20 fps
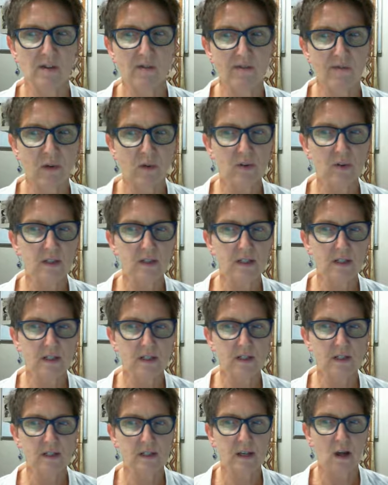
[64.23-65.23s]

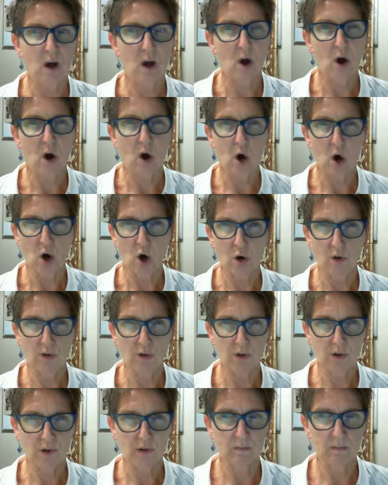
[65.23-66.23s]
focuses on
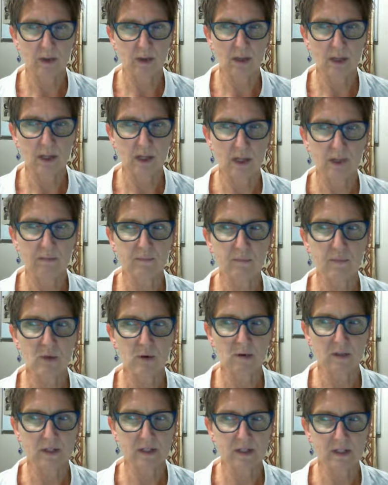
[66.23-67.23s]
the community
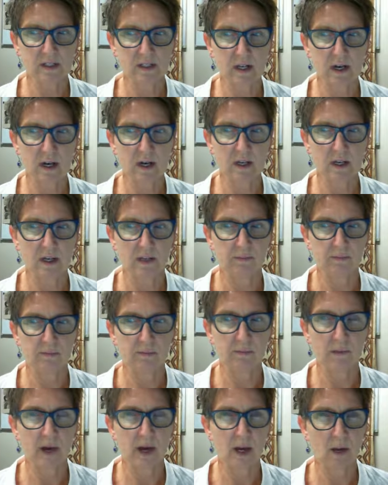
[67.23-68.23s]
or society
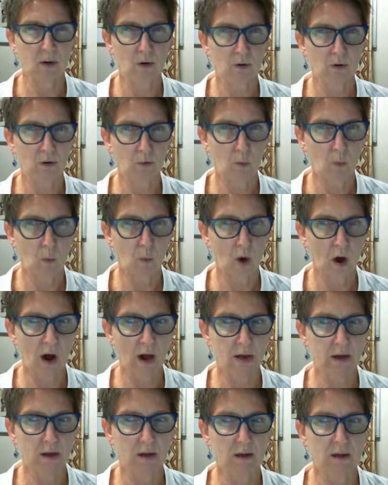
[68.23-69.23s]
and on the
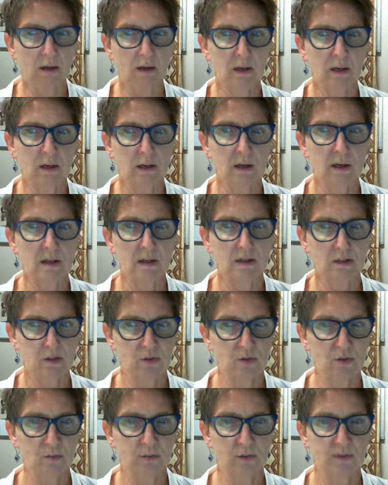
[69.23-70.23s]
wider
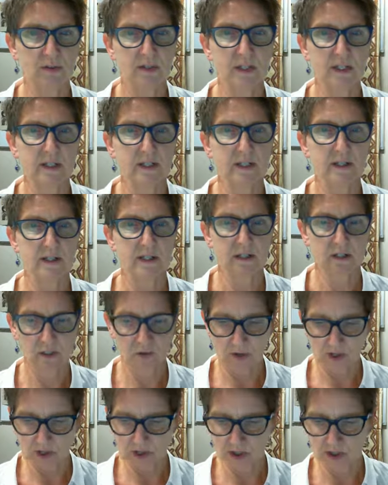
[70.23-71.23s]
social processes and
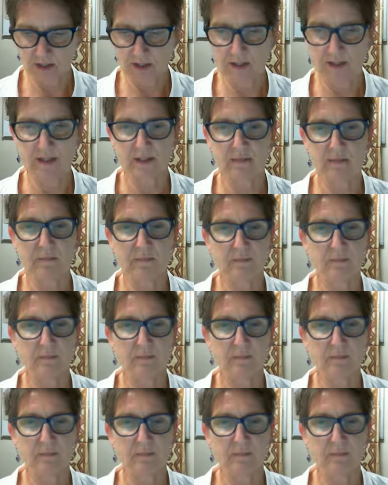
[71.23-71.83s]
structures.